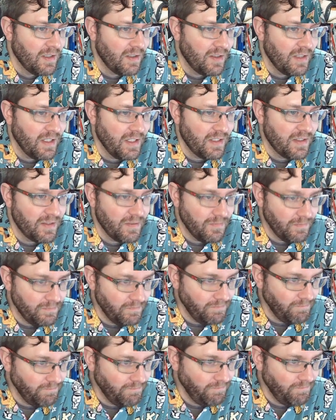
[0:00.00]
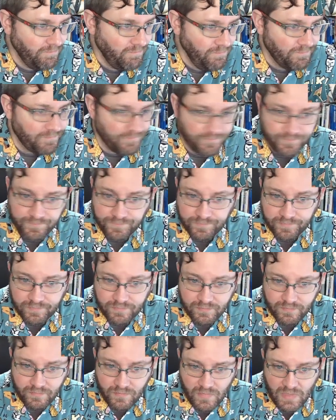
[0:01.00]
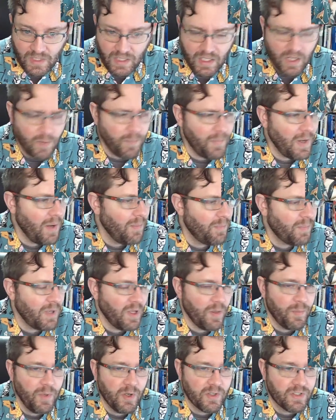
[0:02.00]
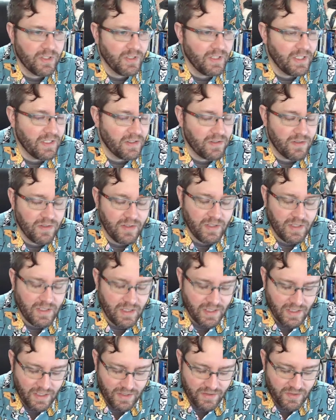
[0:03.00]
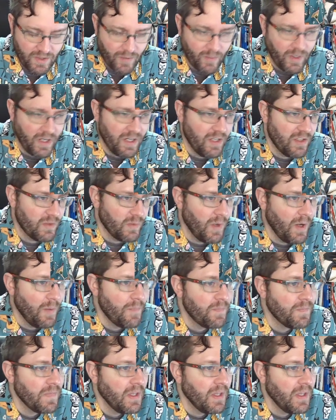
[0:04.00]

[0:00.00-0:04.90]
Right. And I'll probably post a link to the subreddit as well.